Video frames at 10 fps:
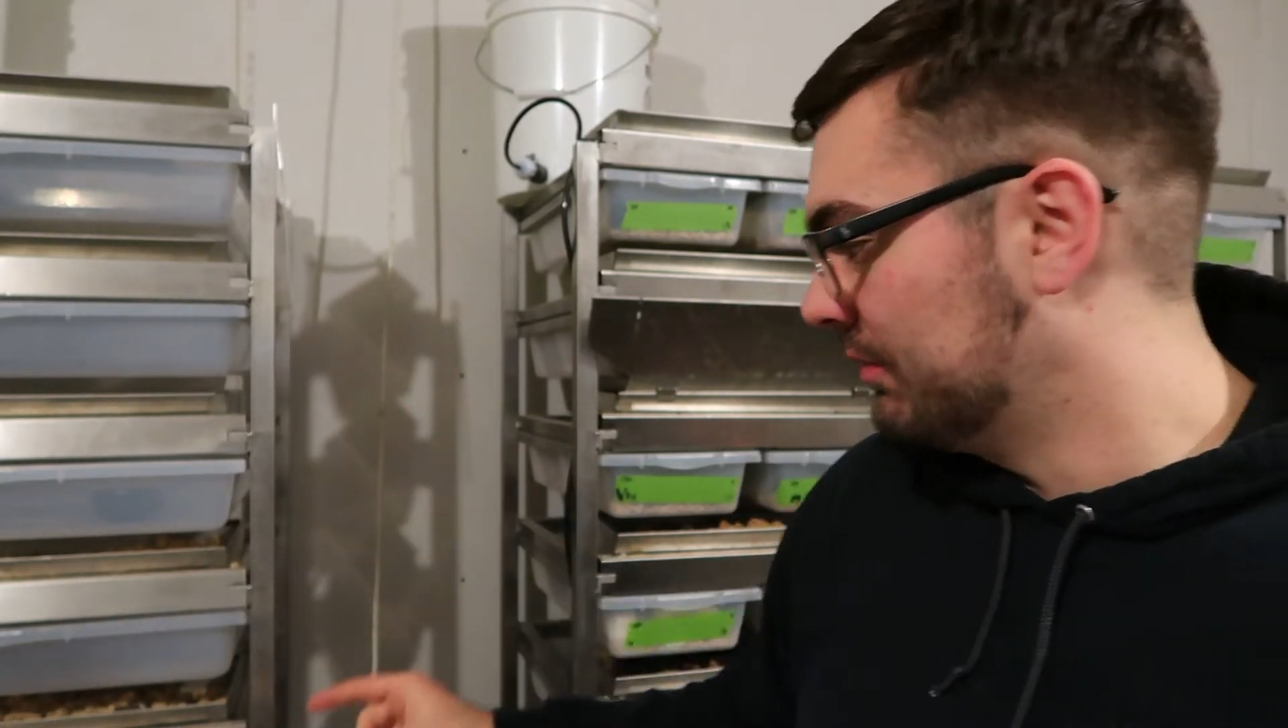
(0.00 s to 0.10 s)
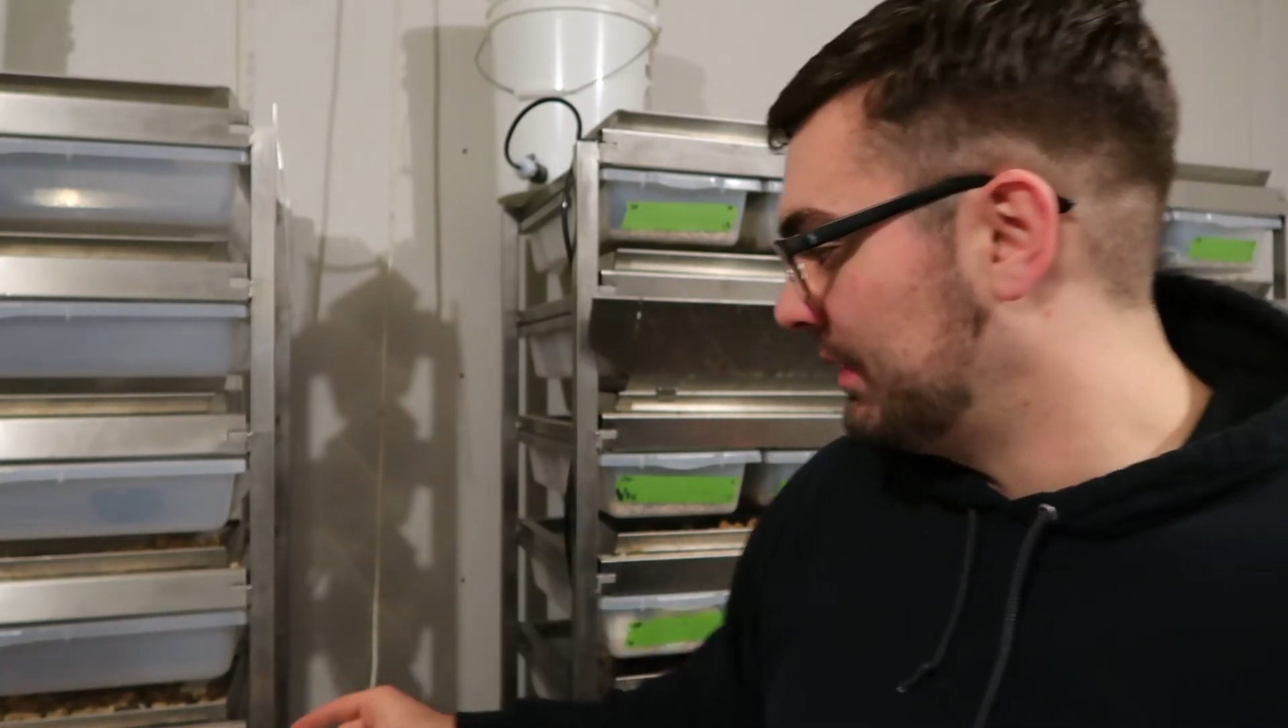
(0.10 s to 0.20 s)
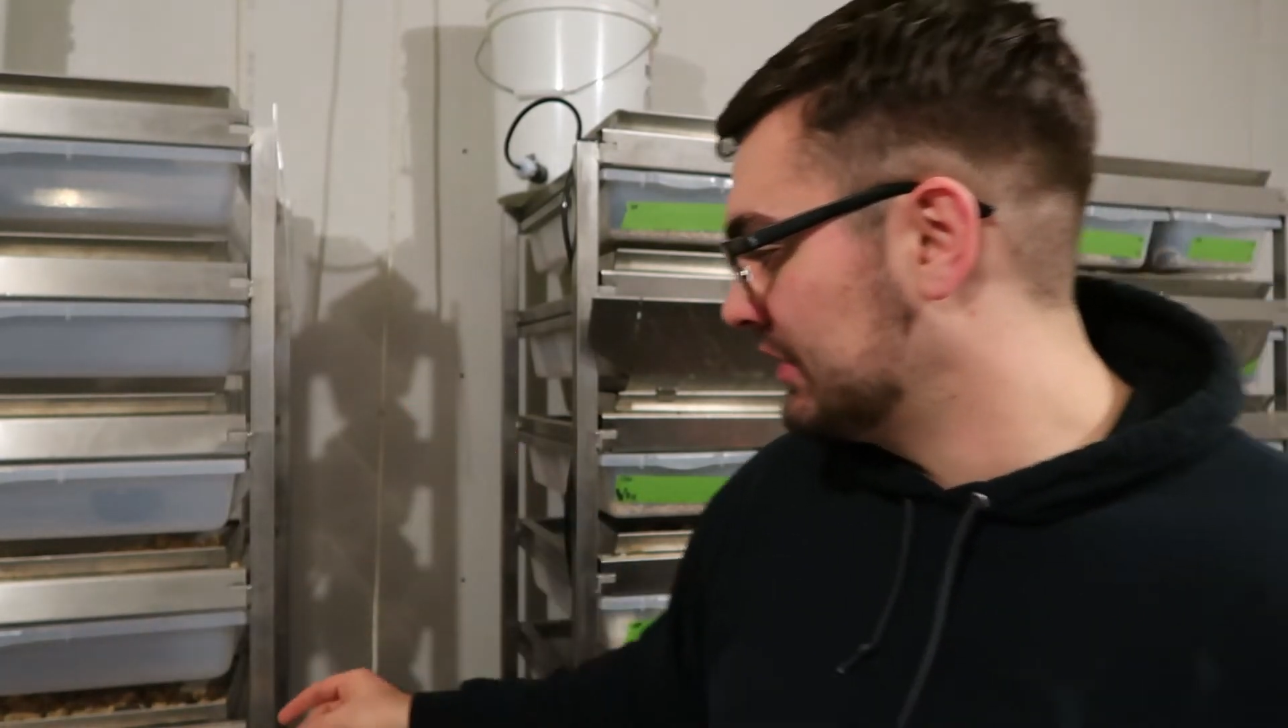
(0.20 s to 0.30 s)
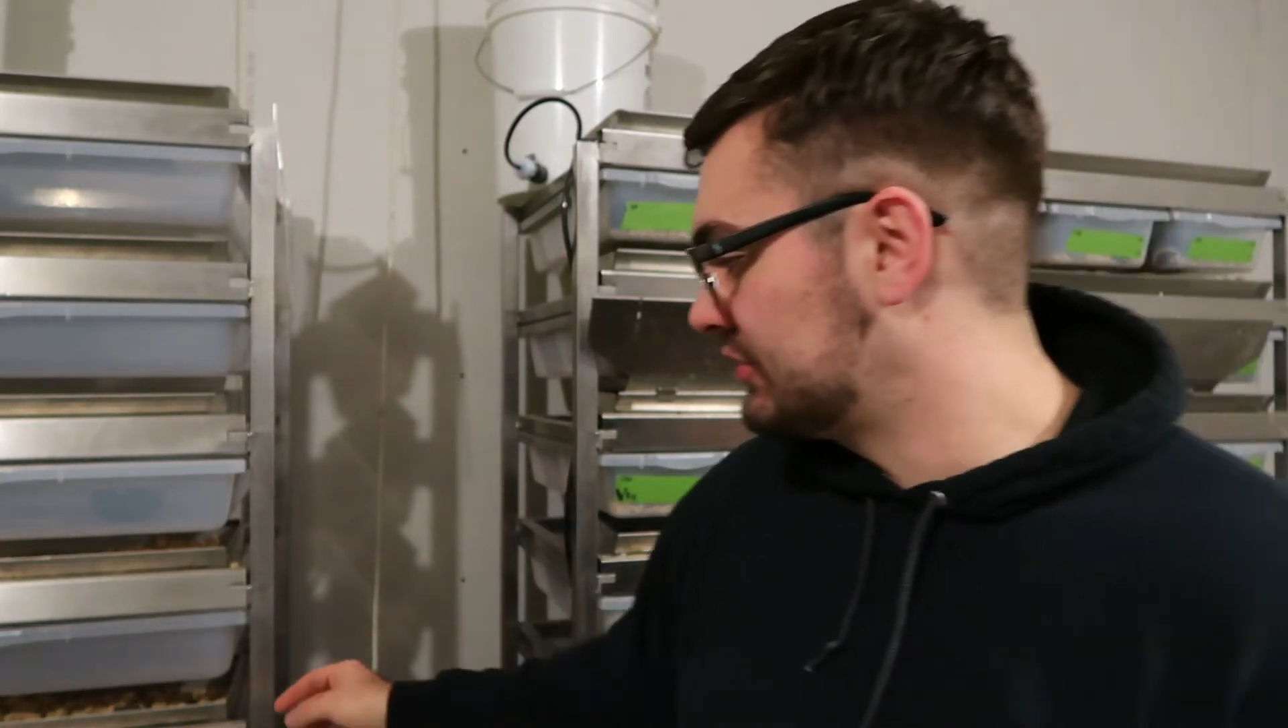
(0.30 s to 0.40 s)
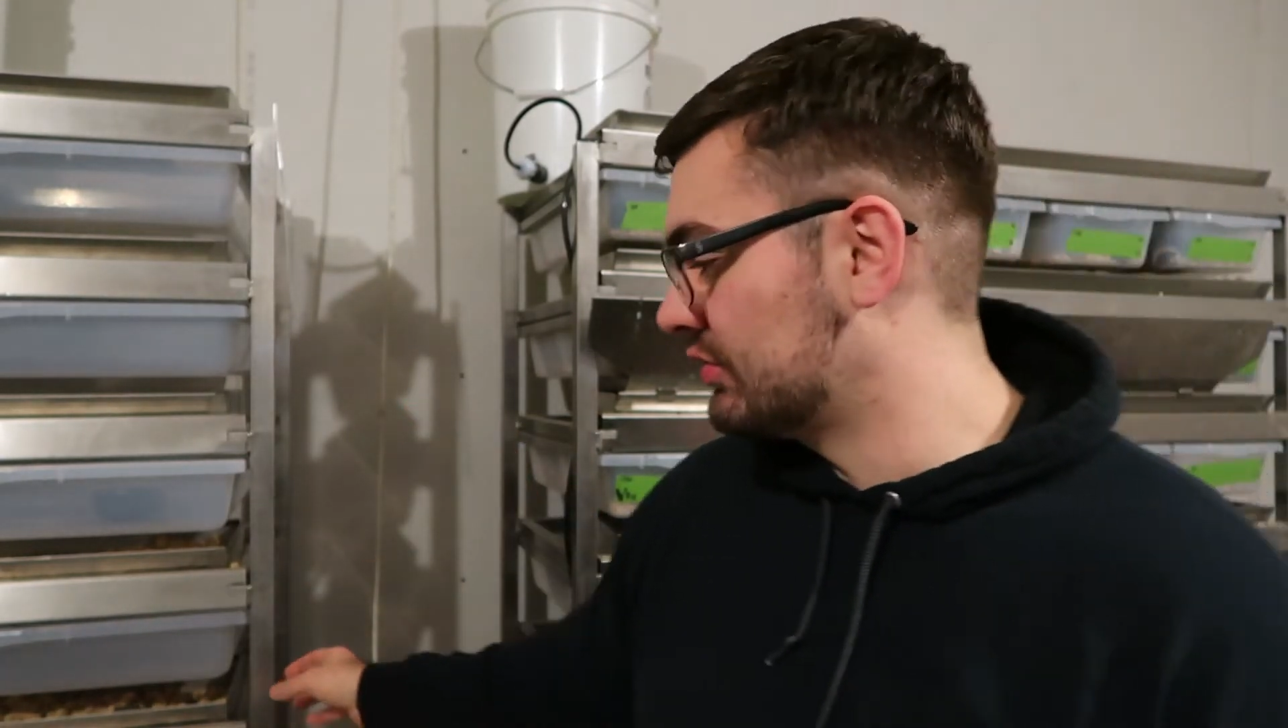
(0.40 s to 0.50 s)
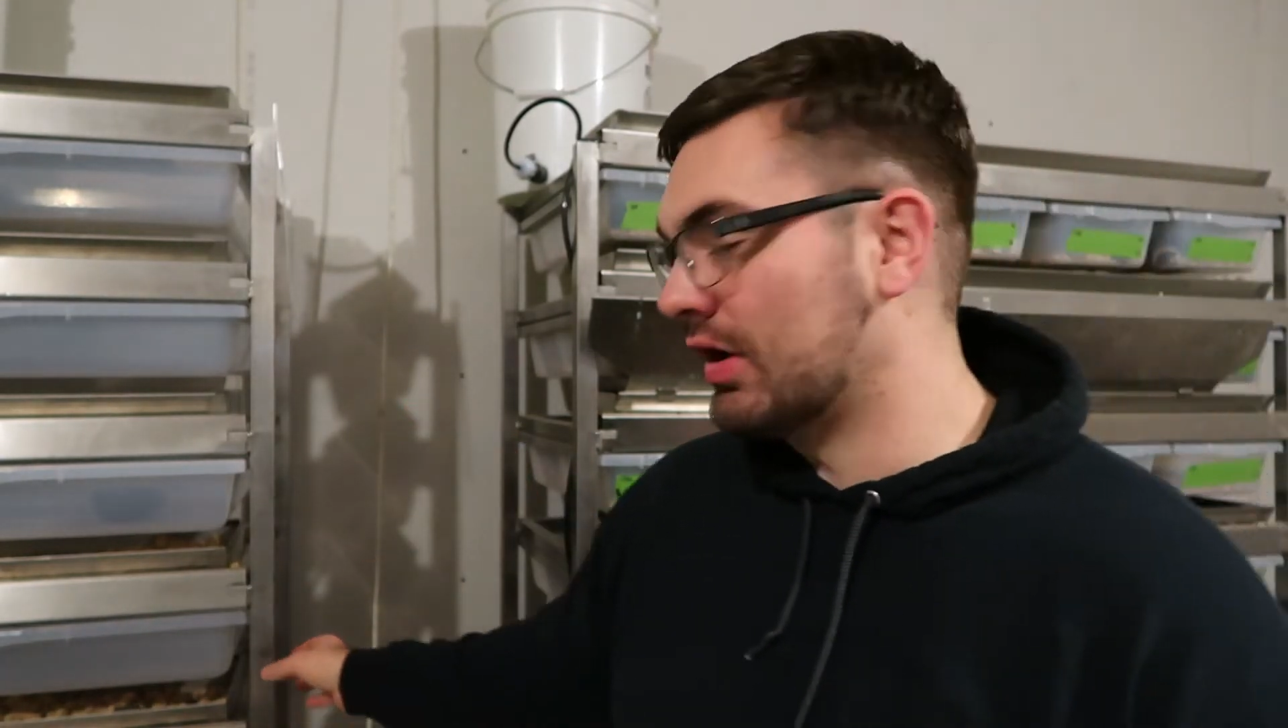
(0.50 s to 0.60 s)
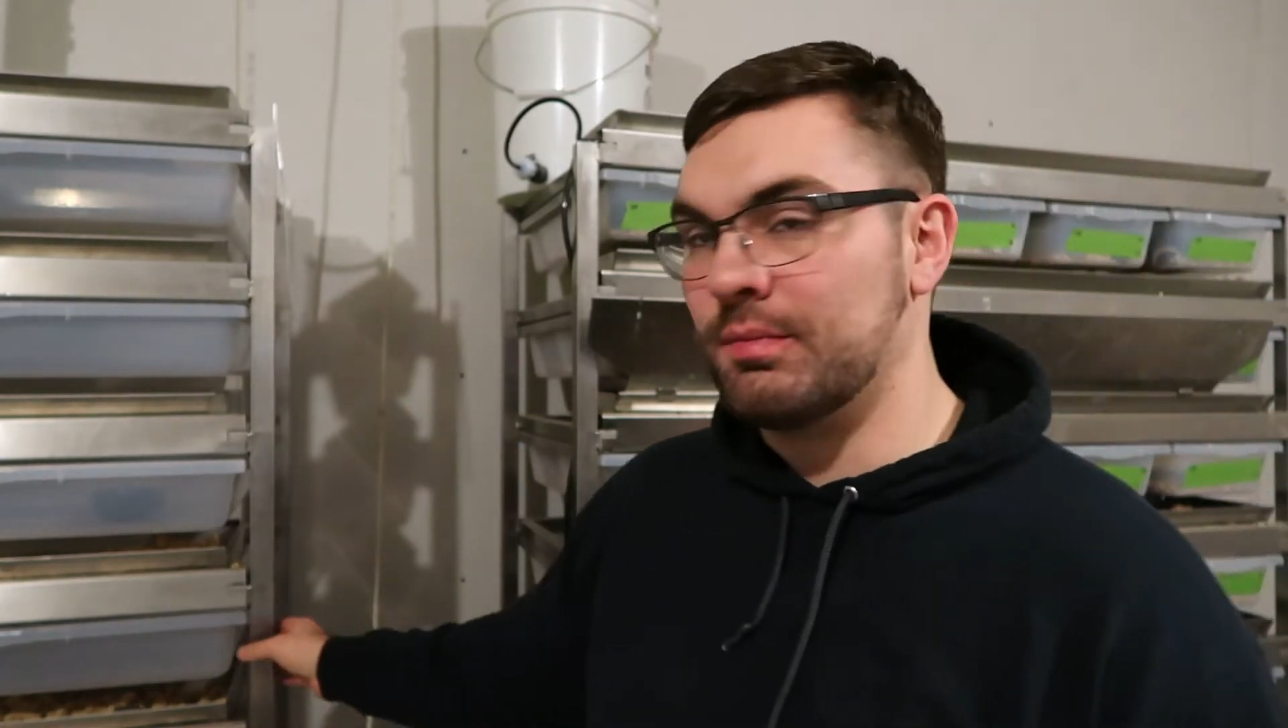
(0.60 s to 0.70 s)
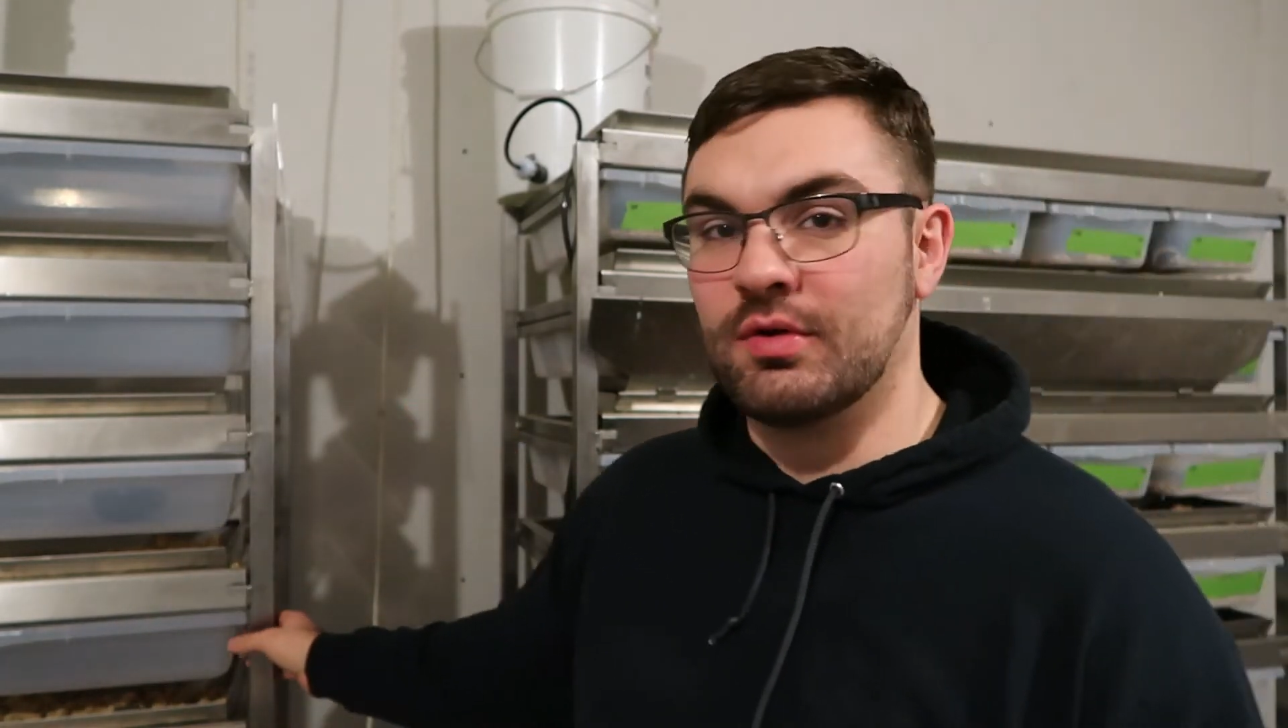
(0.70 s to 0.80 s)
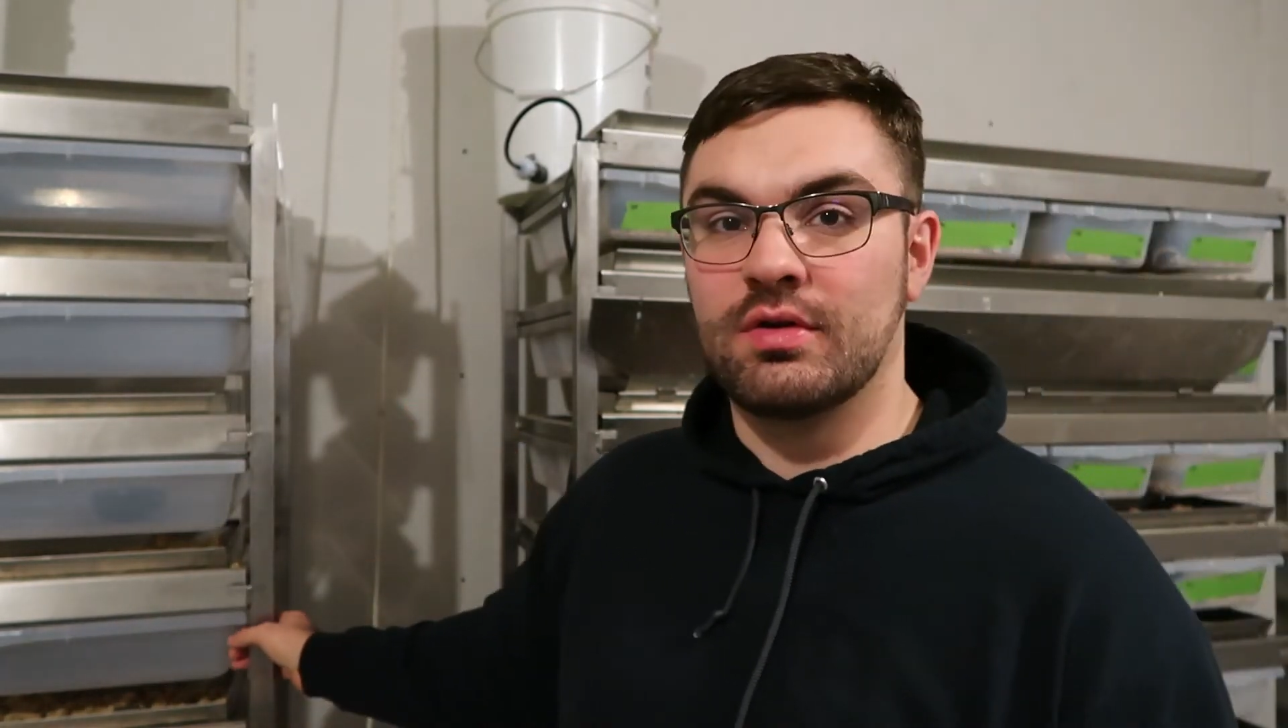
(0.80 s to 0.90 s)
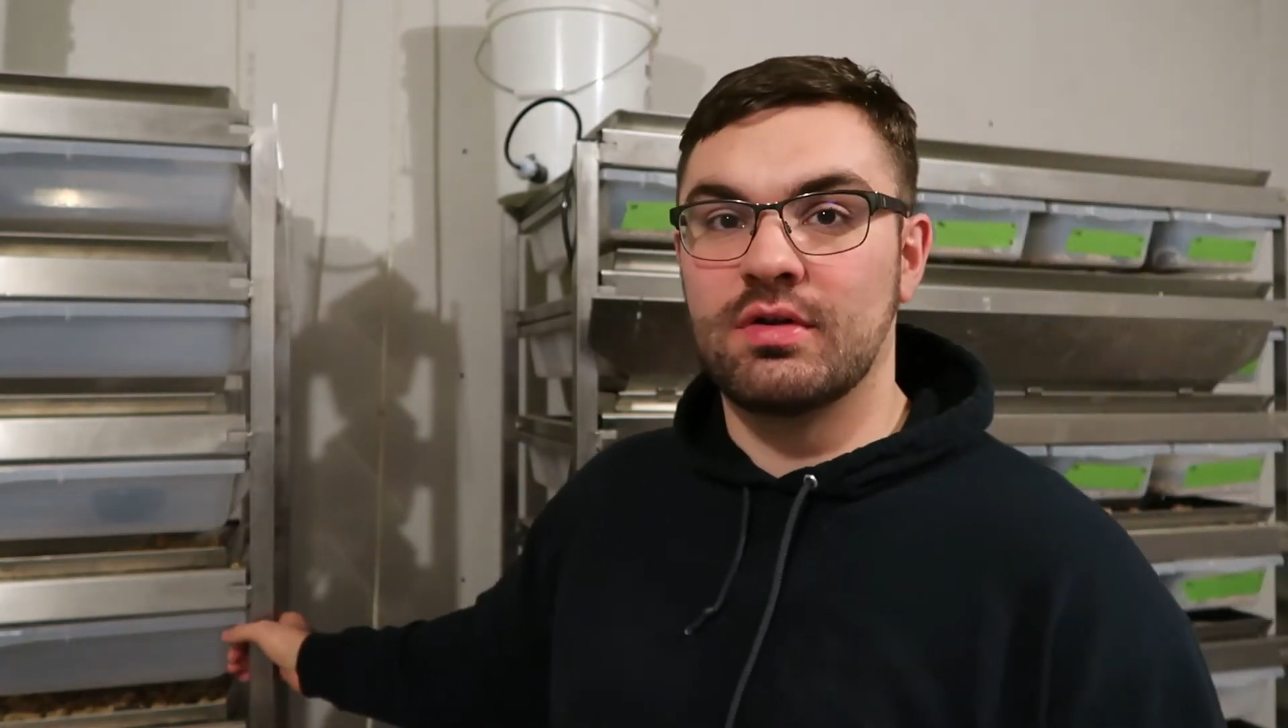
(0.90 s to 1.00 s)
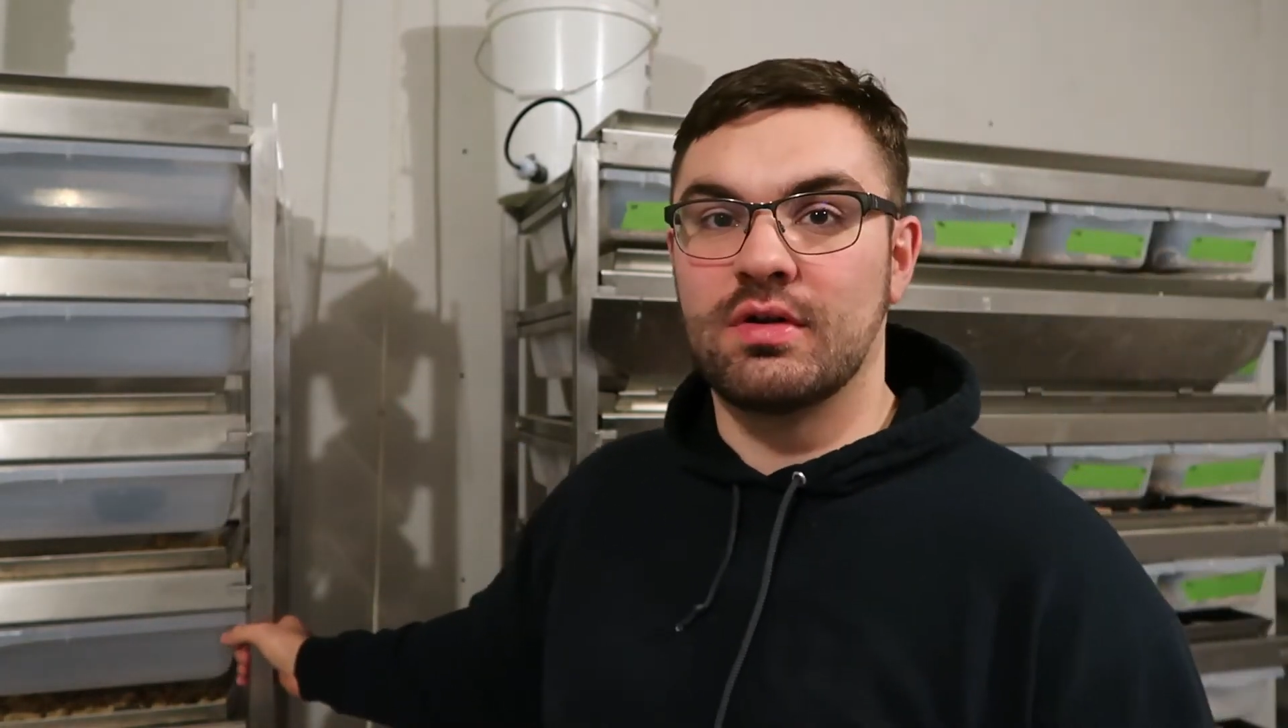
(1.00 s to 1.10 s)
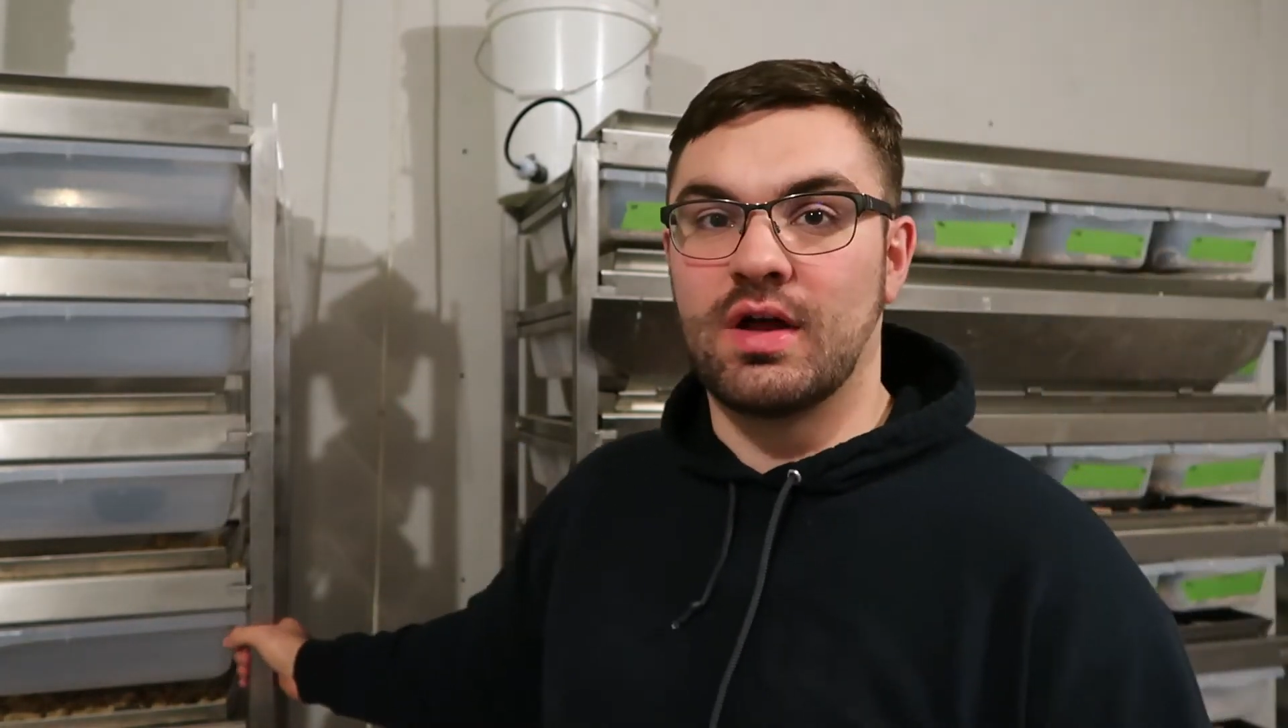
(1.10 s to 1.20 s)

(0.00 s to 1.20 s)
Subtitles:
bit of trouble